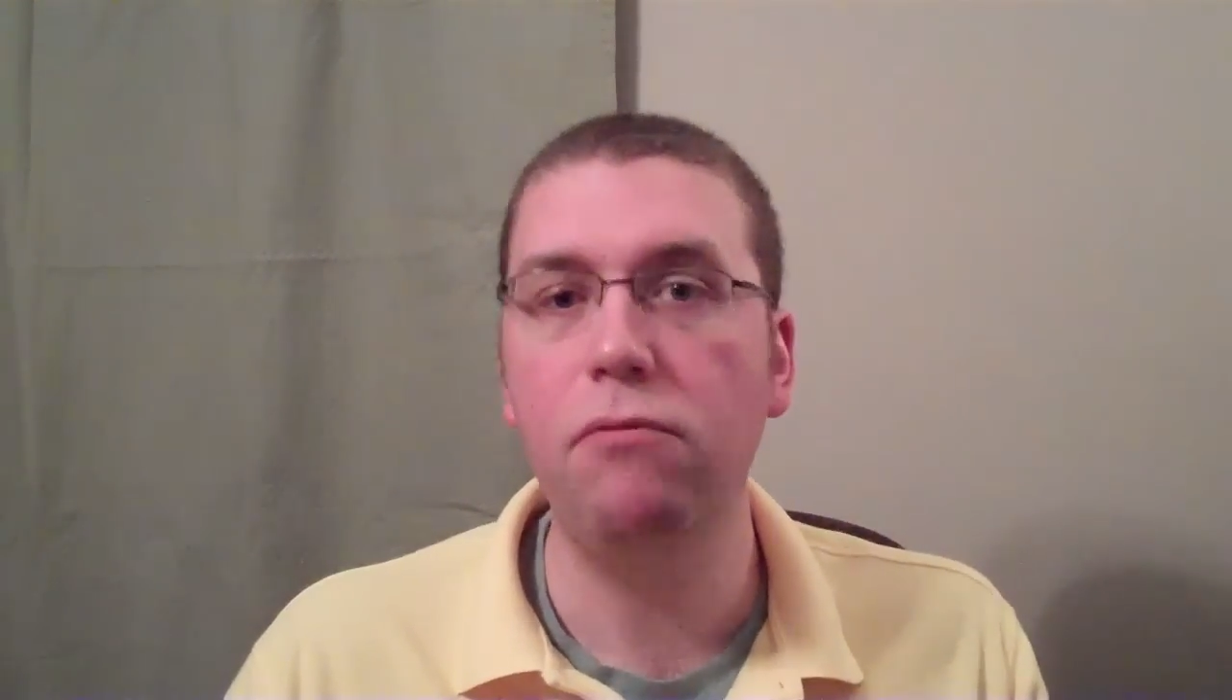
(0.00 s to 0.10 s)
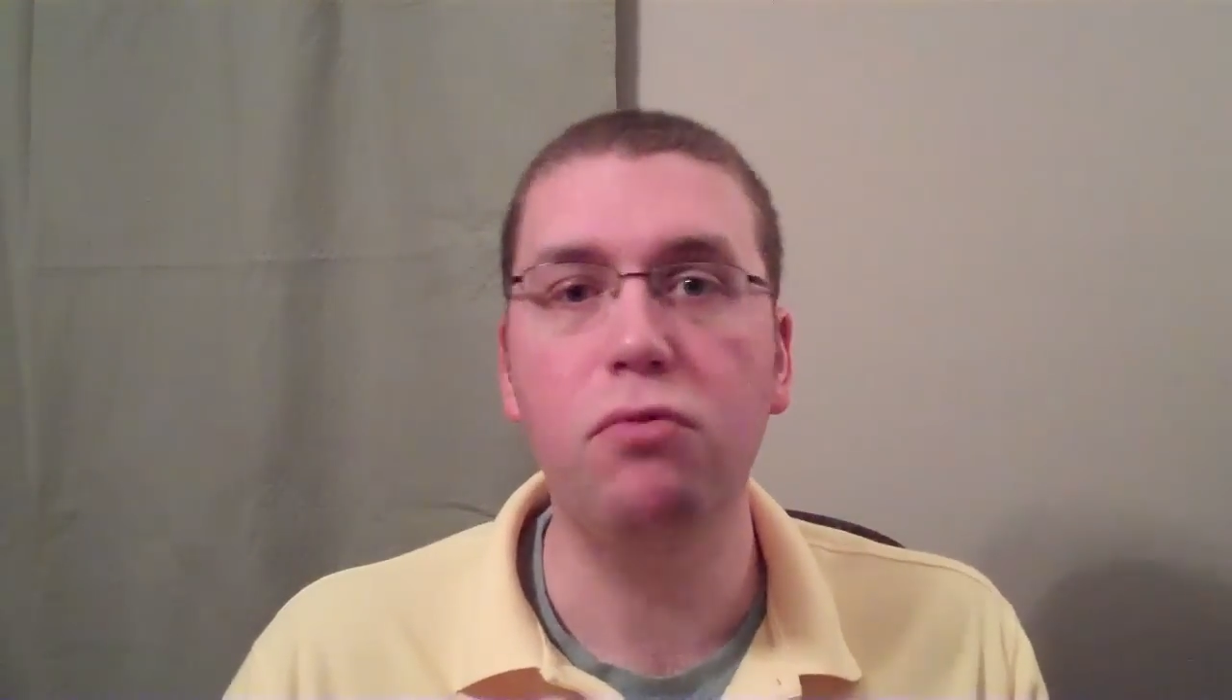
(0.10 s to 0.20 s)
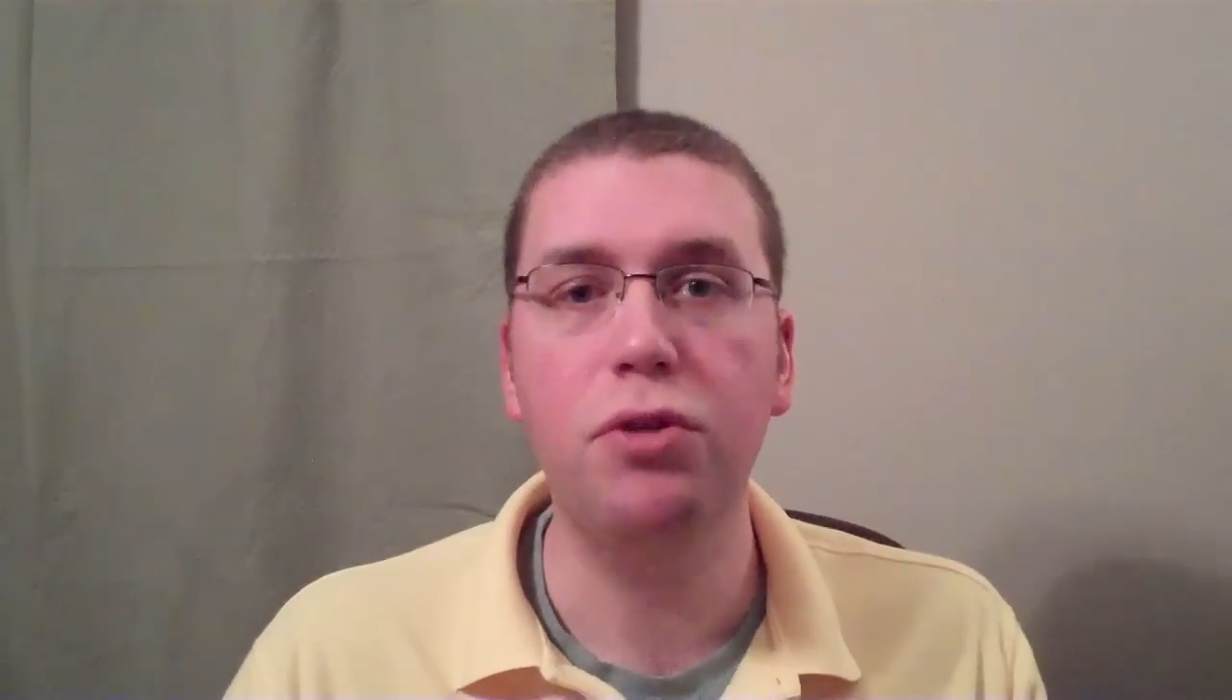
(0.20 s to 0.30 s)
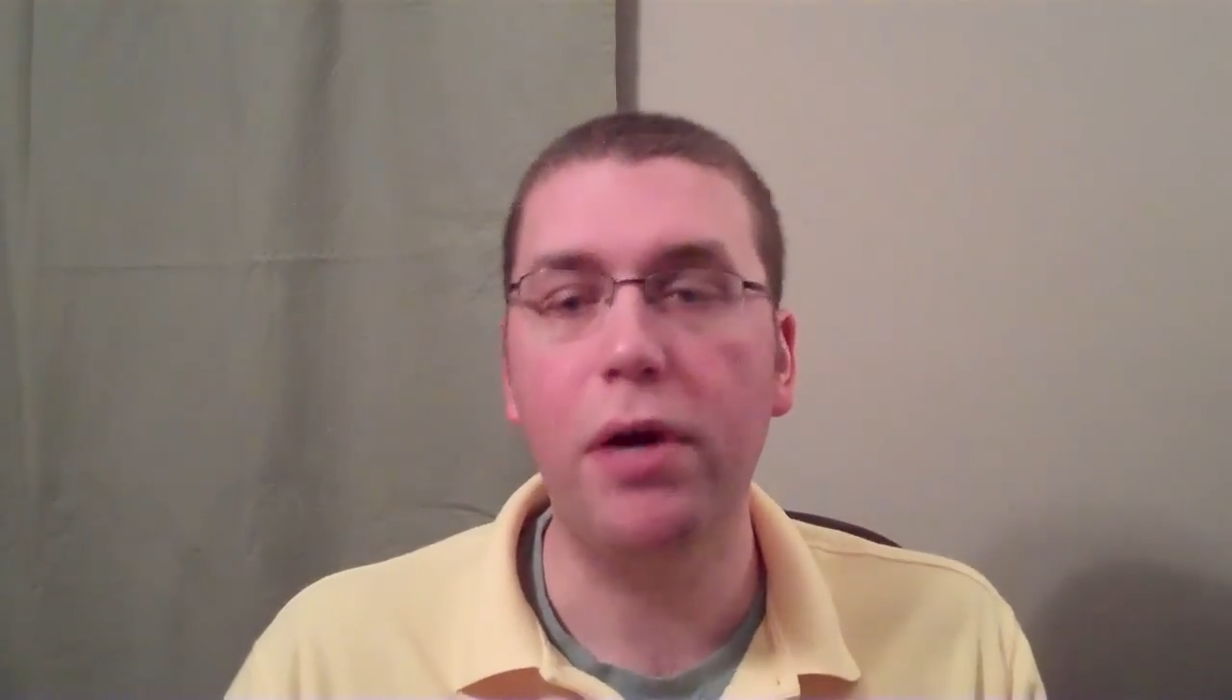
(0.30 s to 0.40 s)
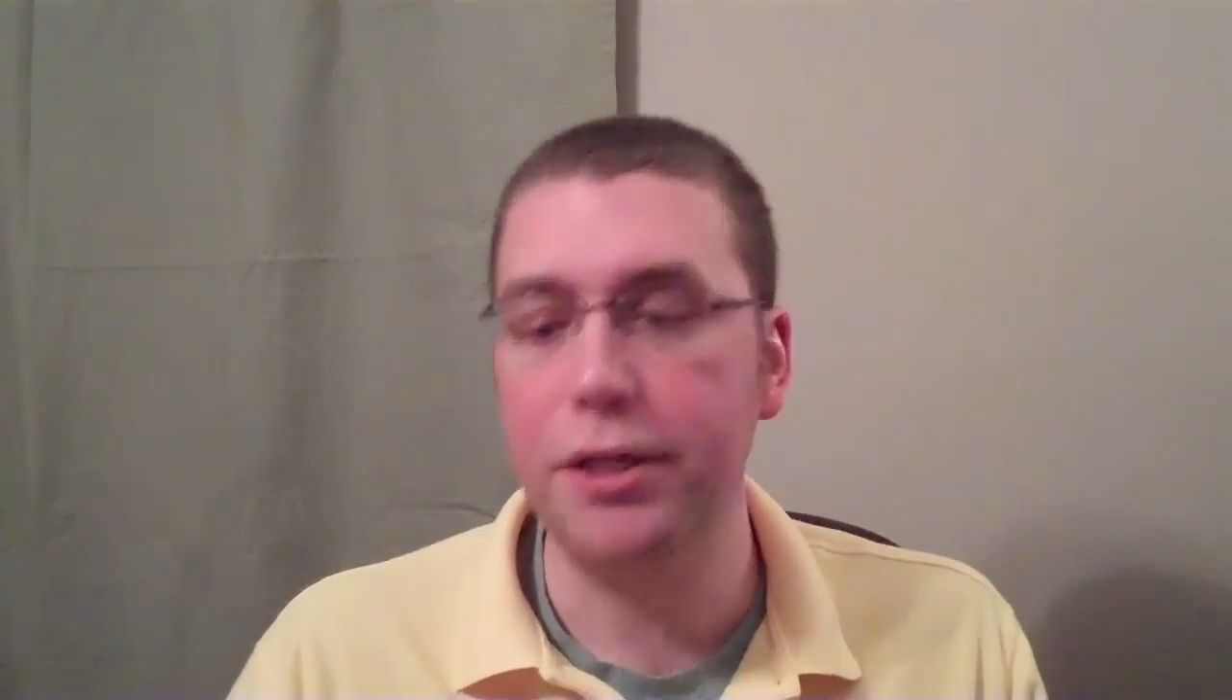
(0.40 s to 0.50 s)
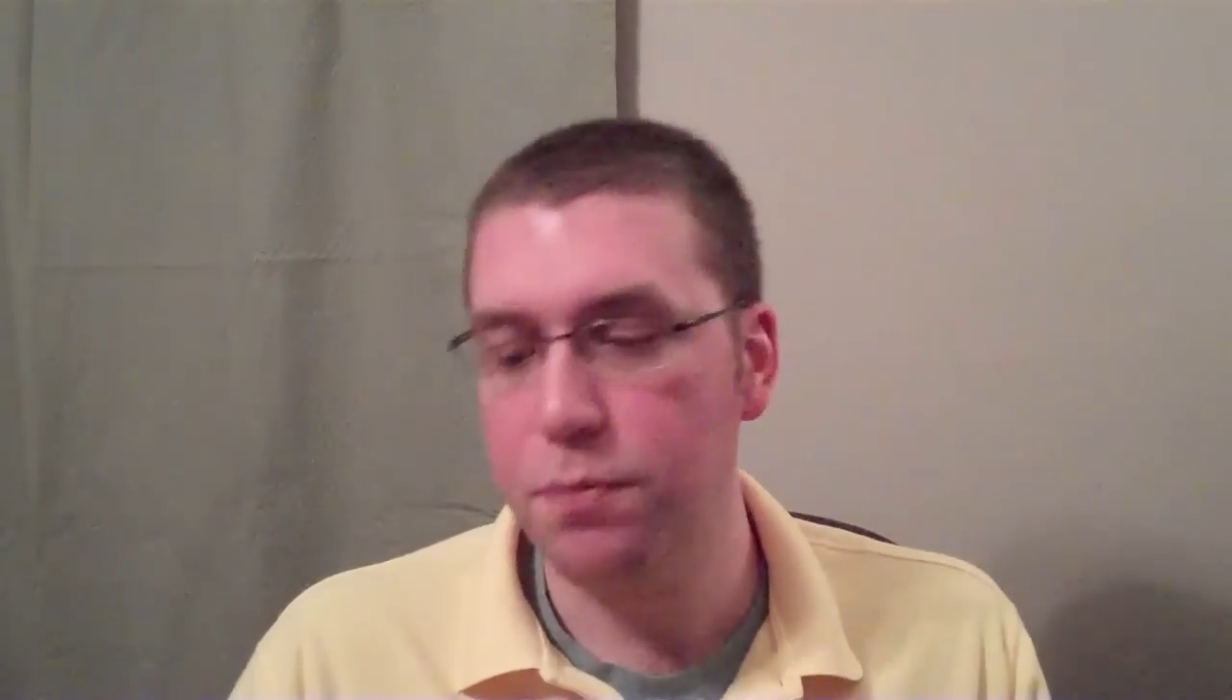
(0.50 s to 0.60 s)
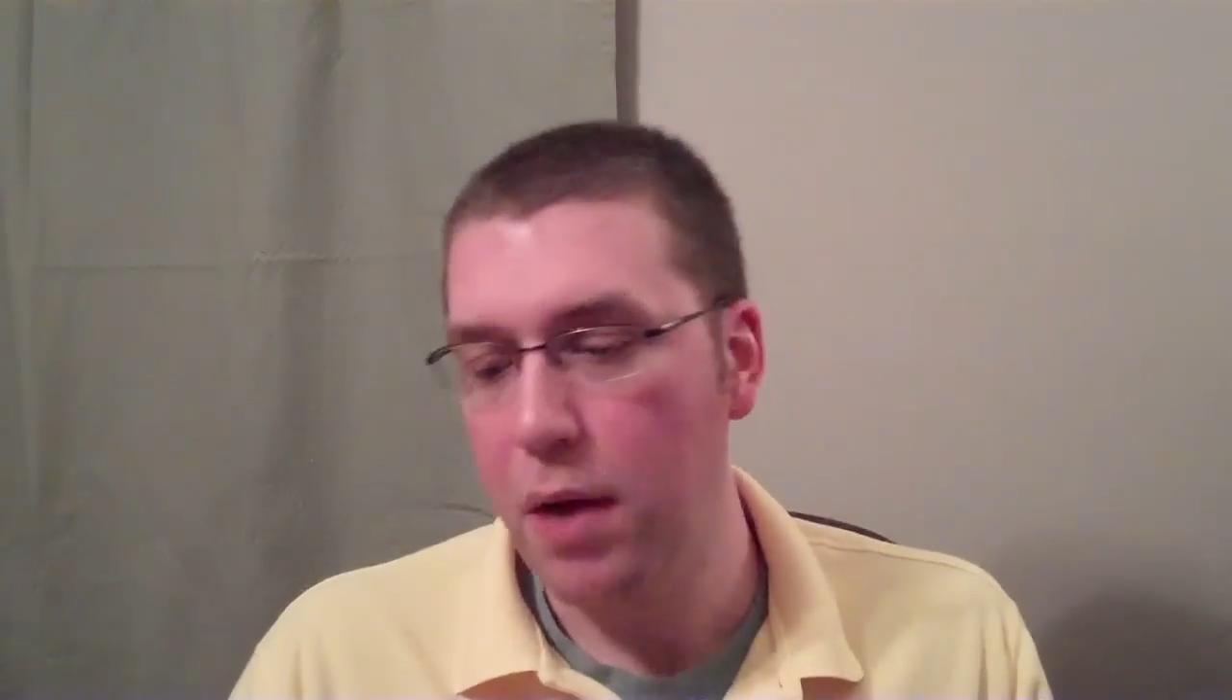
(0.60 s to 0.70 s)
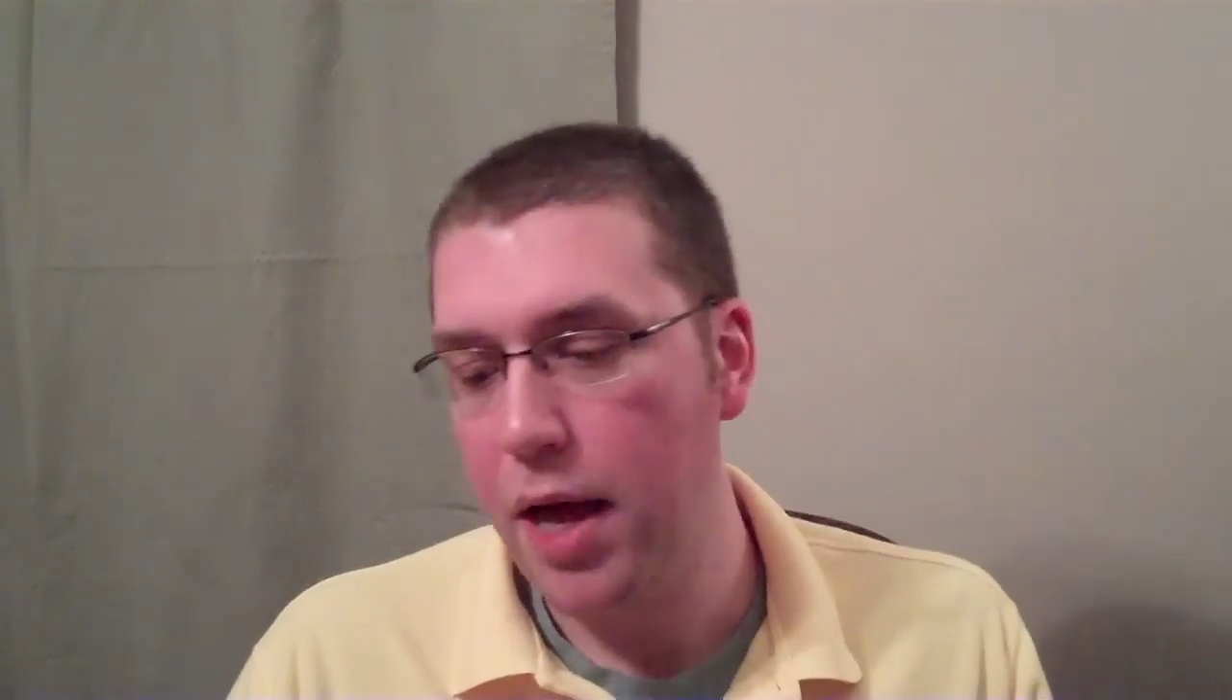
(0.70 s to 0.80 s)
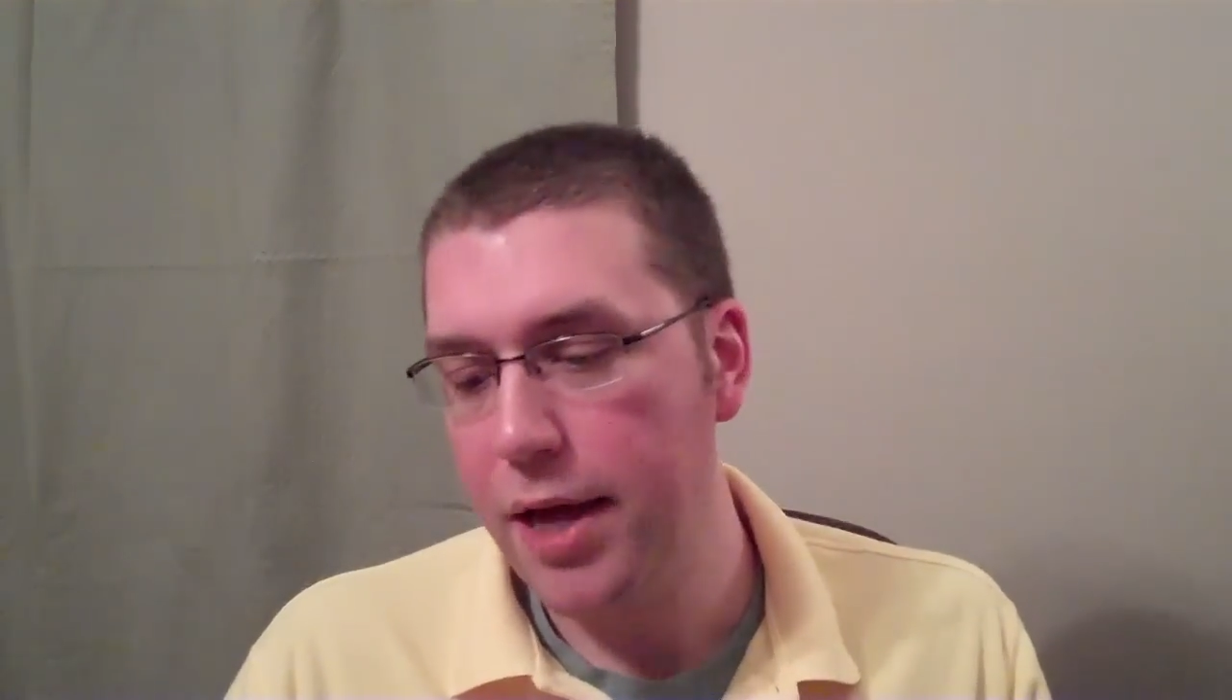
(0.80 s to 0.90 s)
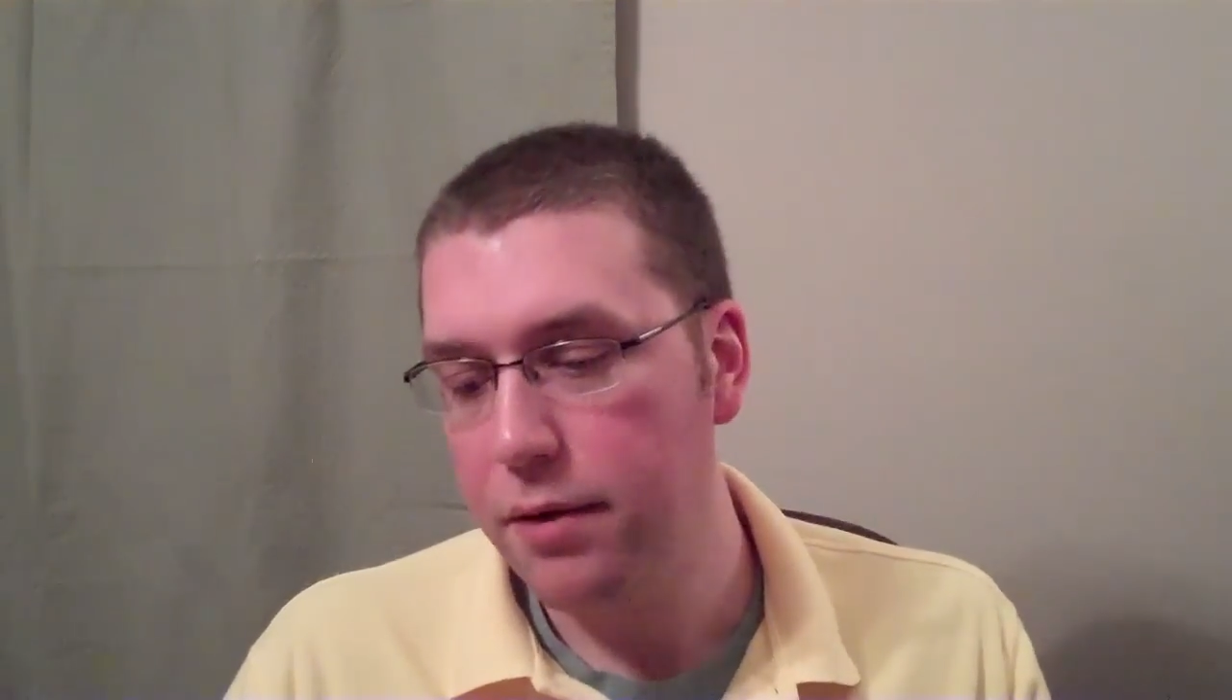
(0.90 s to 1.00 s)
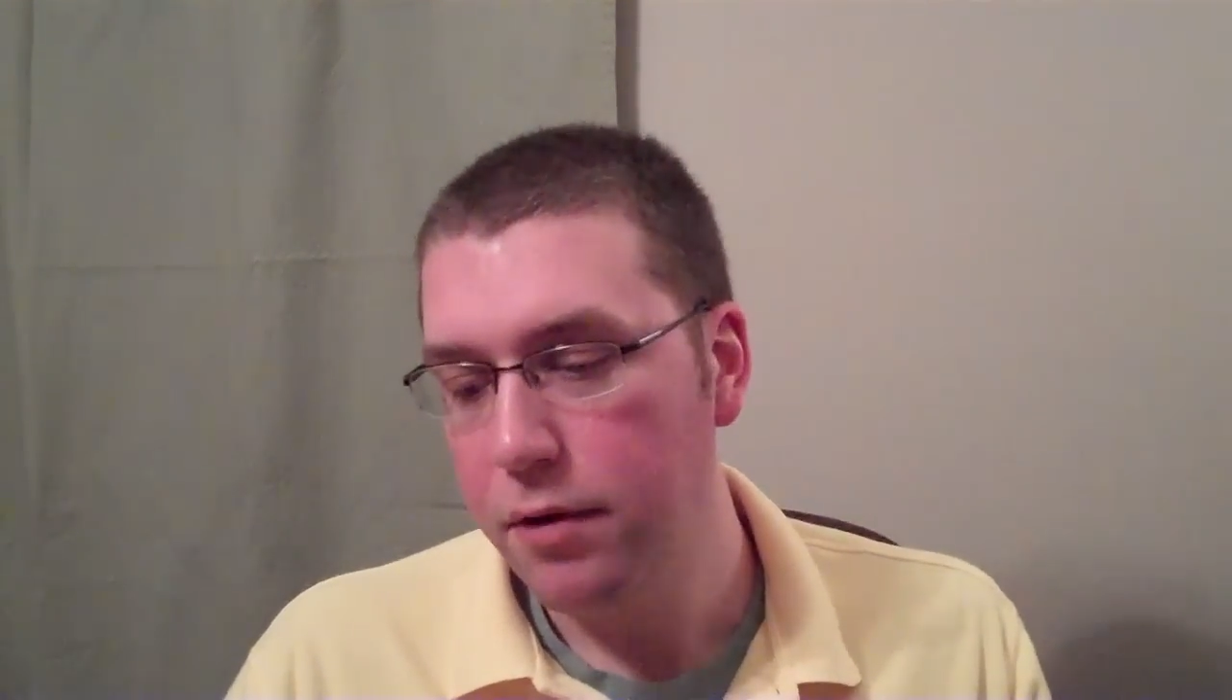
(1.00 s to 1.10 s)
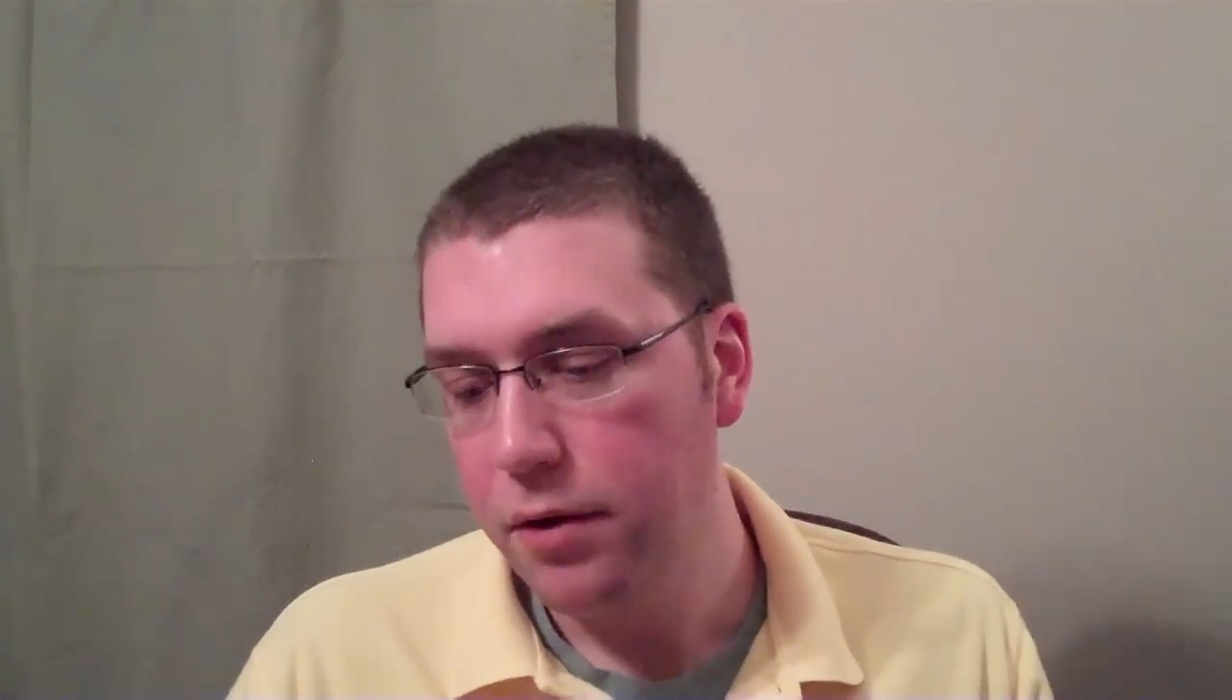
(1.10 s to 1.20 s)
you scratch mine.